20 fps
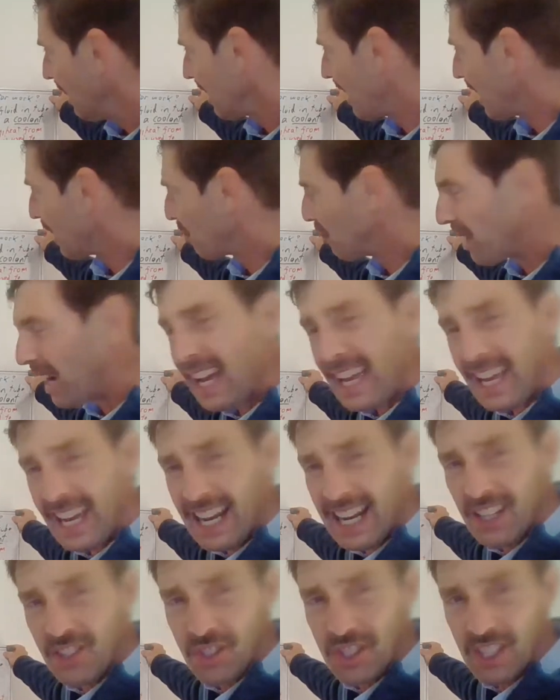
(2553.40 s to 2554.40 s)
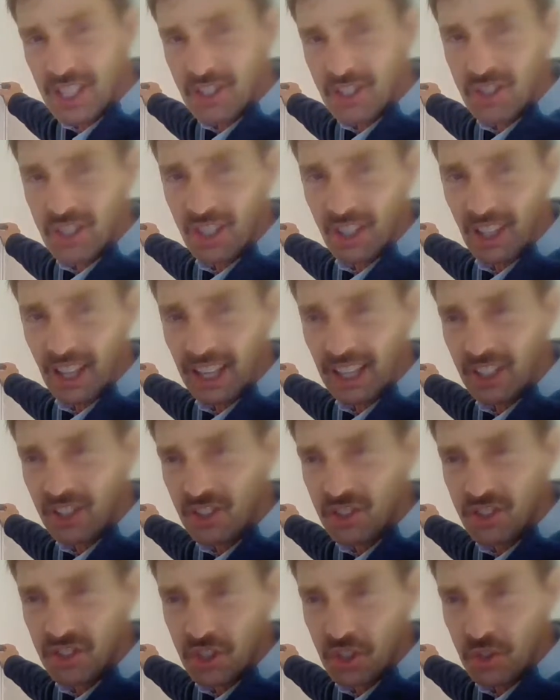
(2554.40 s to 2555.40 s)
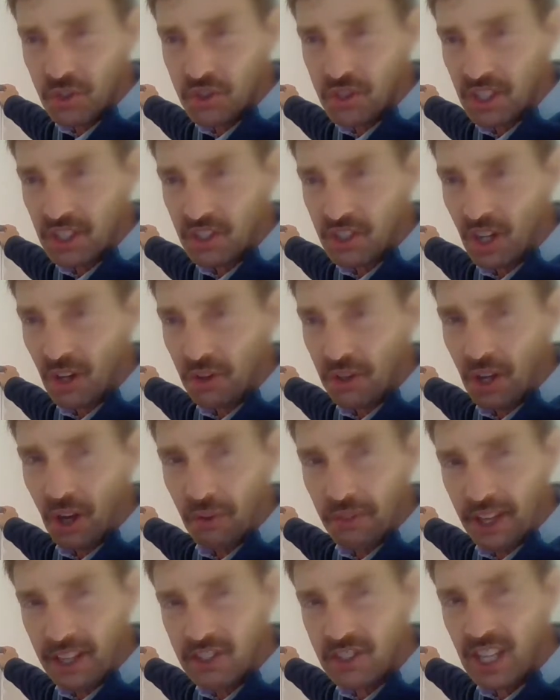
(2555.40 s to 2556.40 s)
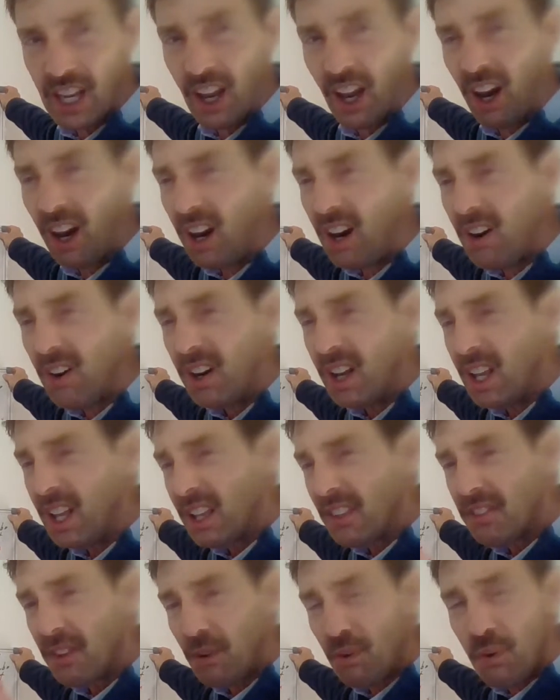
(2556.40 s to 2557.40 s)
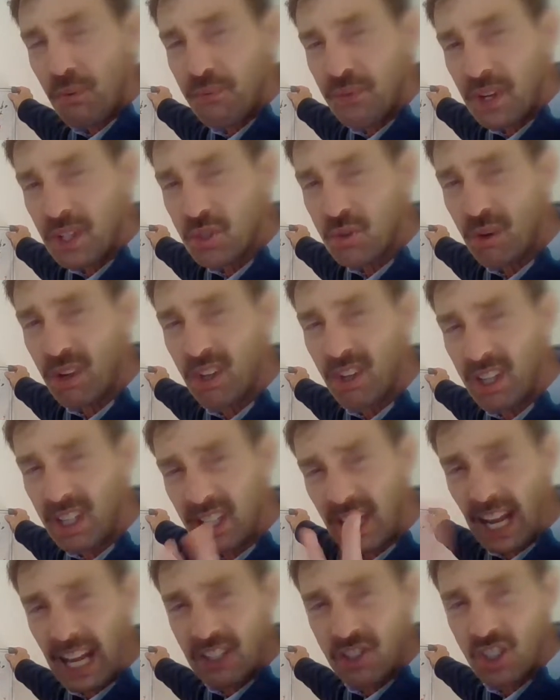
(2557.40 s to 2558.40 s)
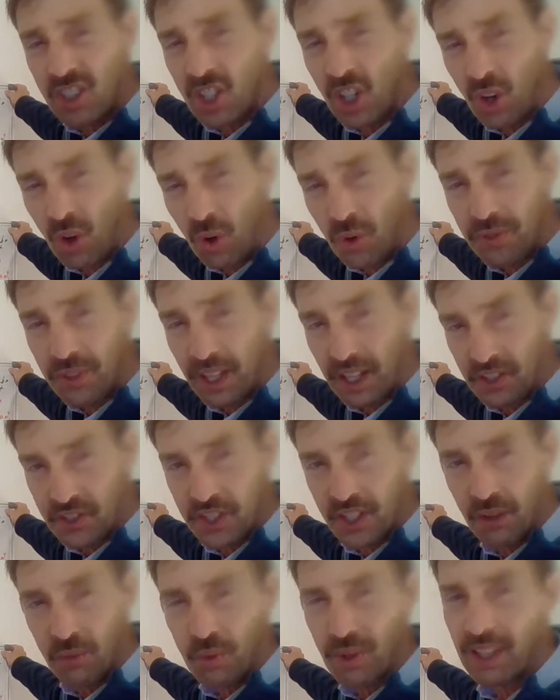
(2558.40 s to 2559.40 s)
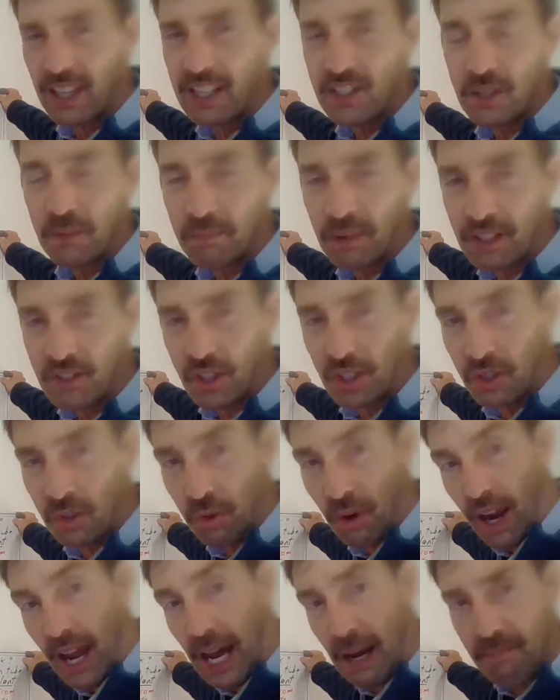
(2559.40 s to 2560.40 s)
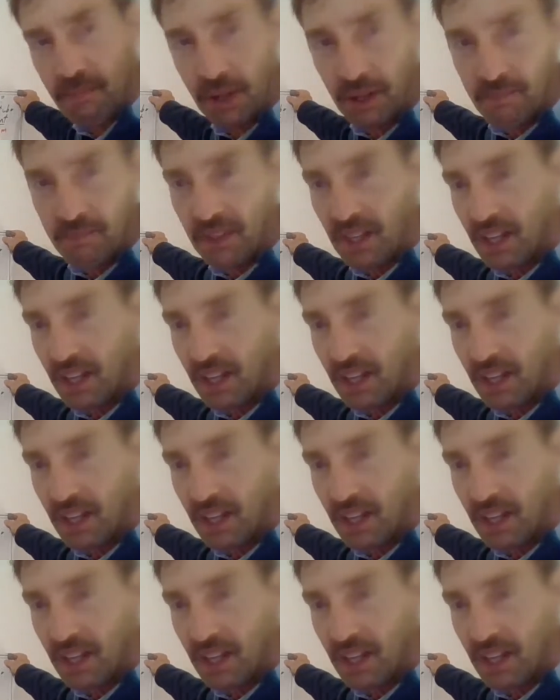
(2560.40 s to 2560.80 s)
Like when I ask this to like students that don't know, they say, oh, the refrigerator, it adds coldness. Well, that's a bunch of crap.